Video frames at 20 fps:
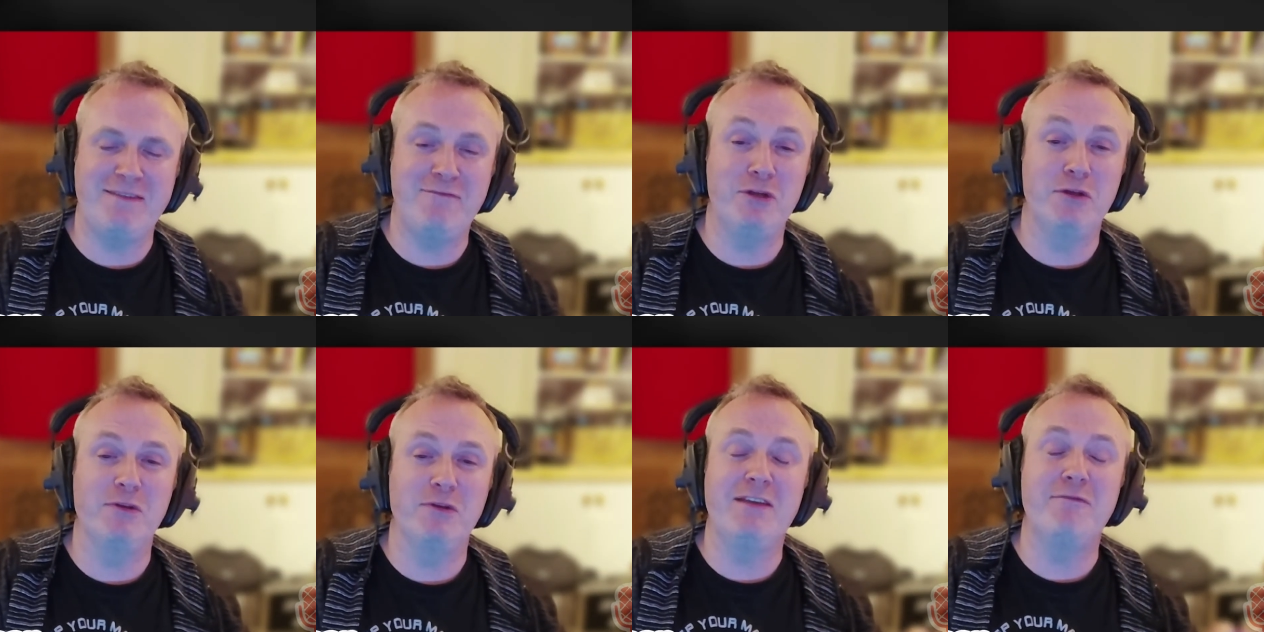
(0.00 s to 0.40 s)

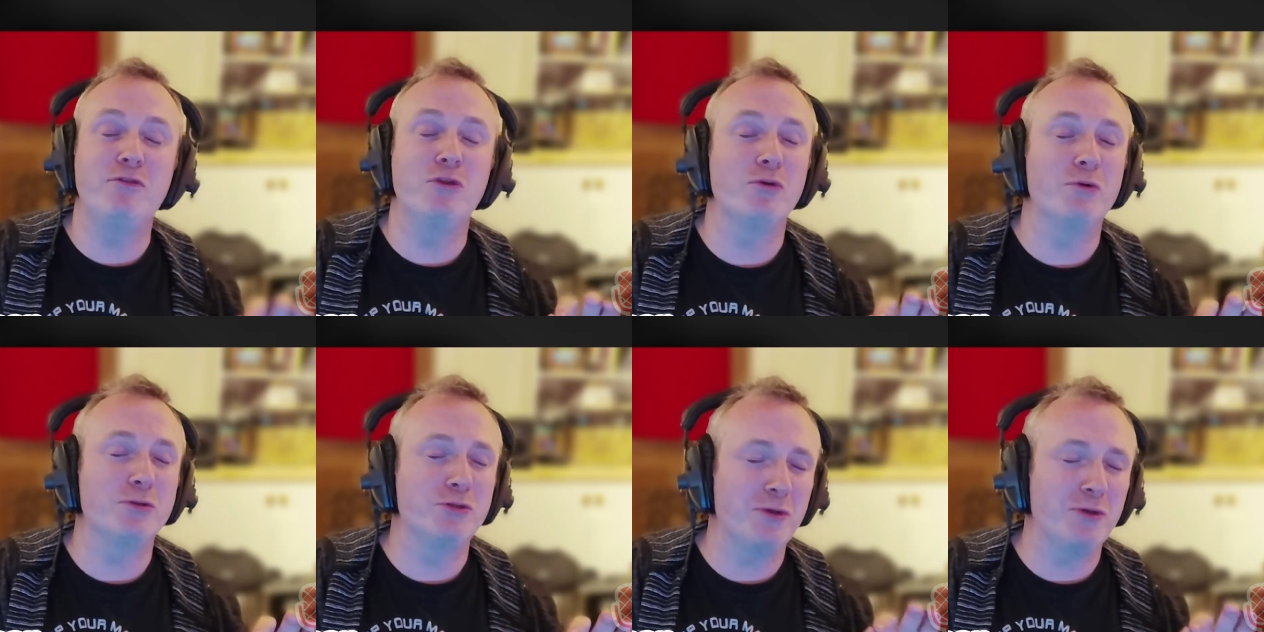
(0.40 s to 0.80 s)
even
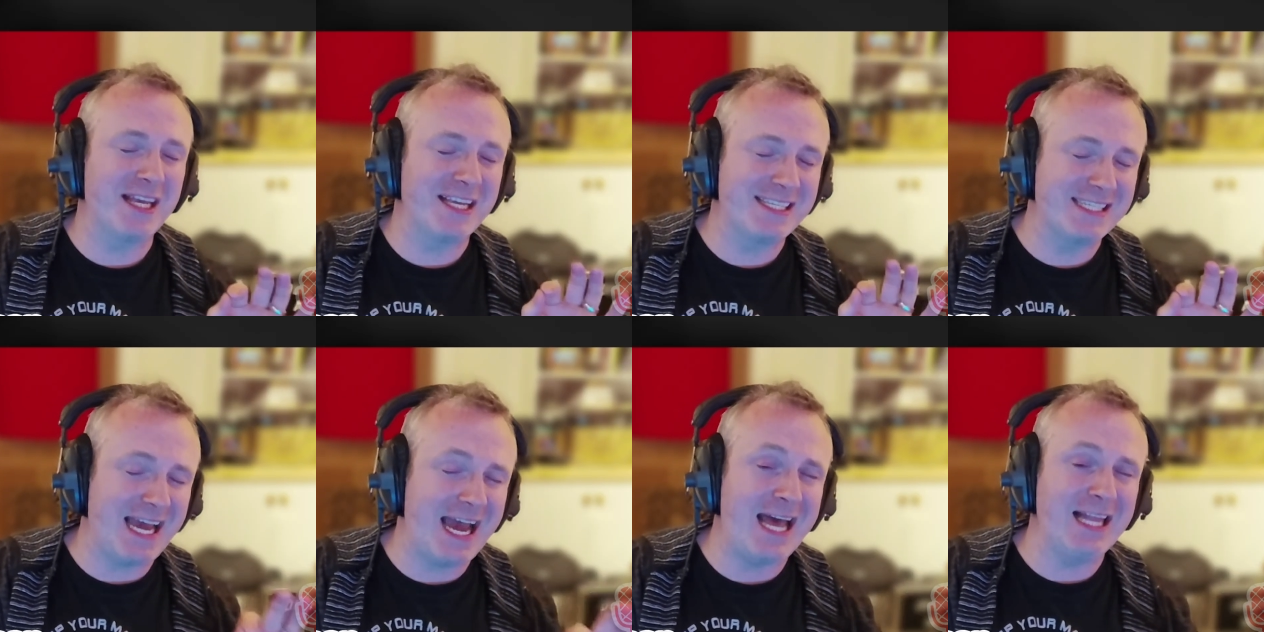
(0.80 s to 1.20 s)
though it was doing
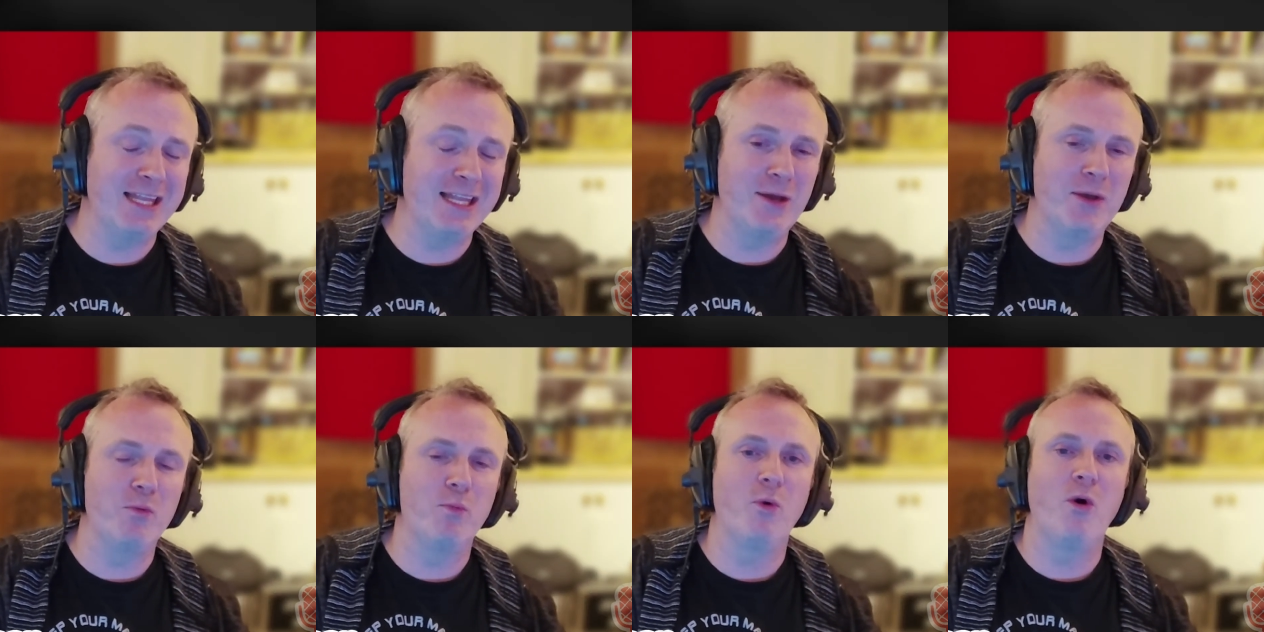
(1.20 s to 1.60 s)

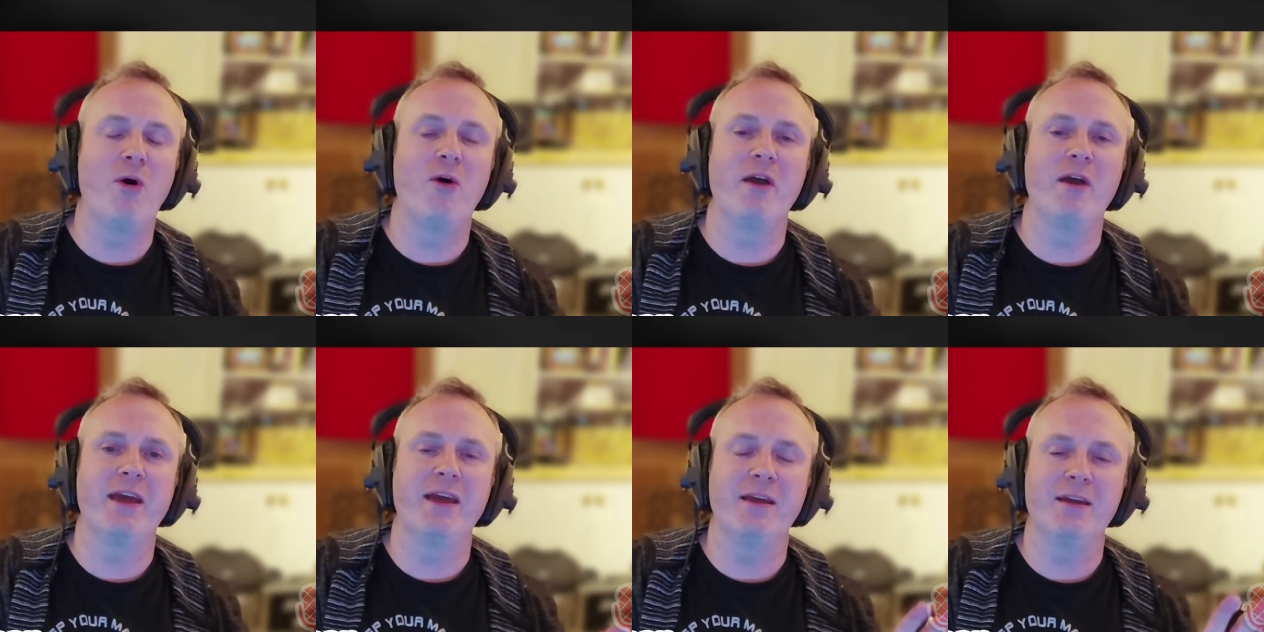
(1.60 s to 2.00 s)
exactly
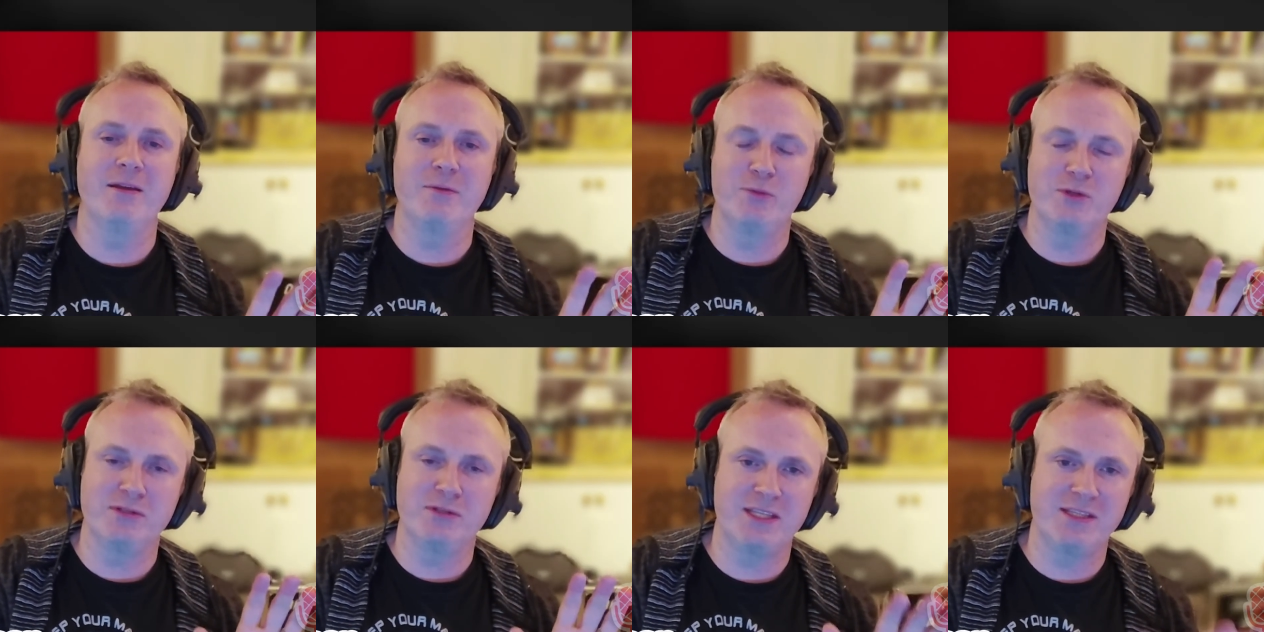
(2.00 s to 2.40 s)
what it
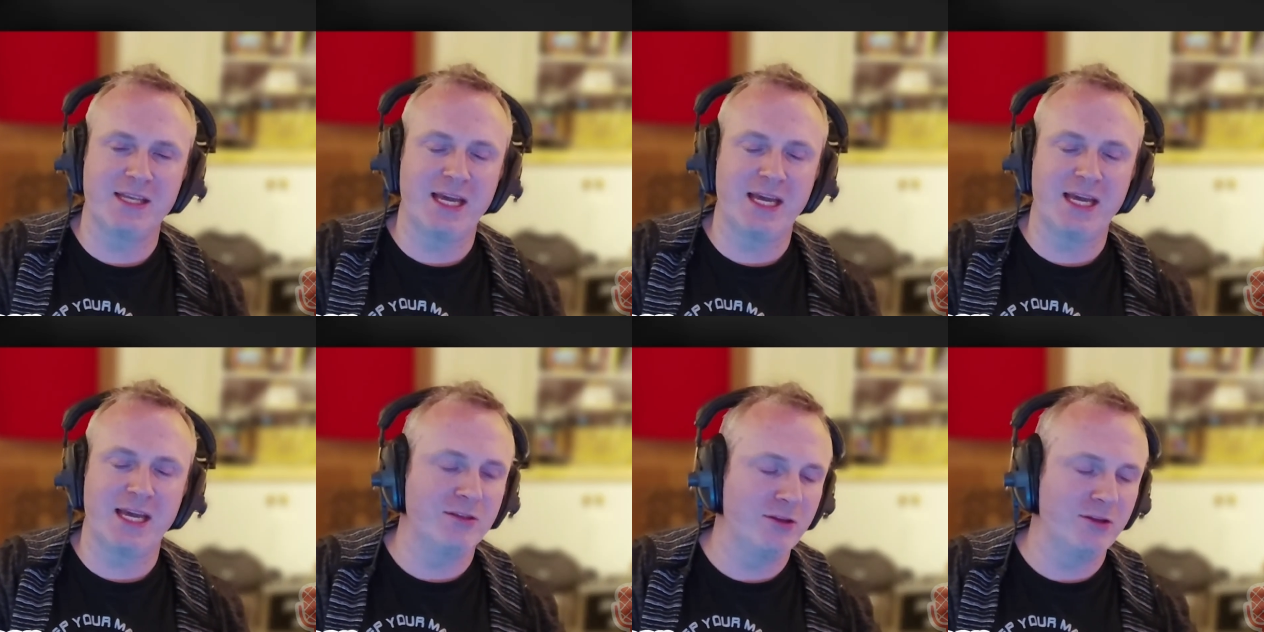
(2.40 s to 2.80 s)
was
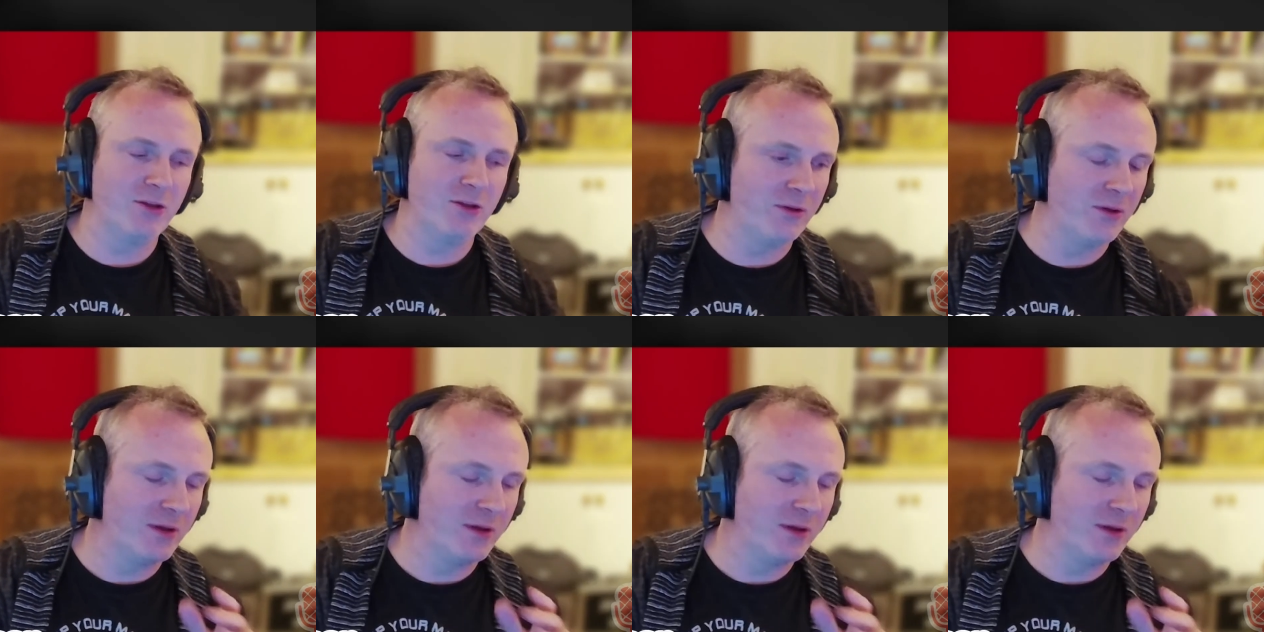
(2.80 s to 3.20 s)
designed to
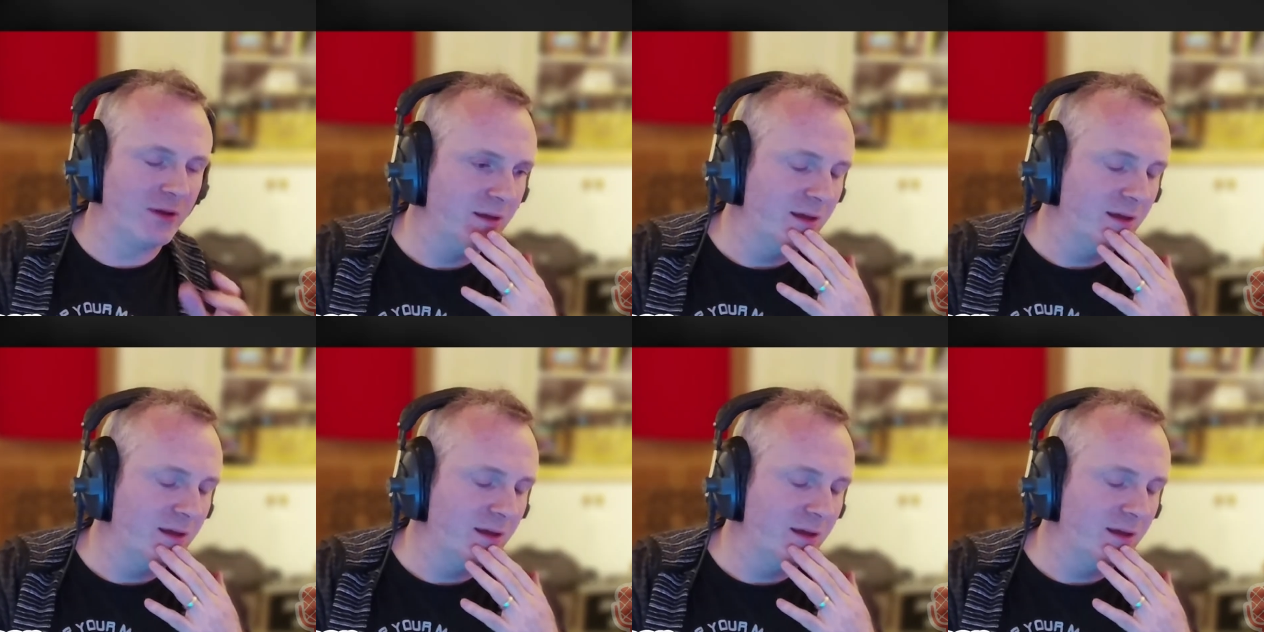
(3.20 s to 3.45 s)
do.